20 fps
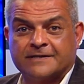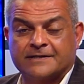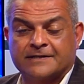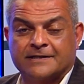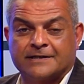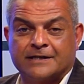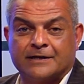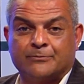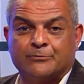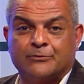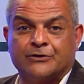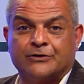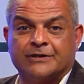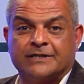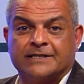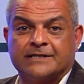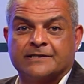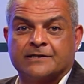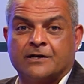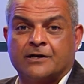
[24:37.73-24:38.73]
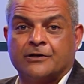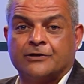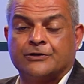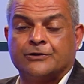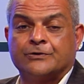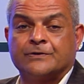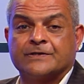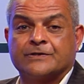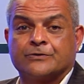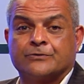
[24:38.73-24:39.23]
The number is on
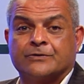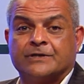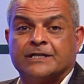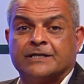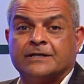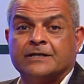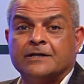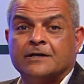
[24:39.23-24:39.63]
your screen,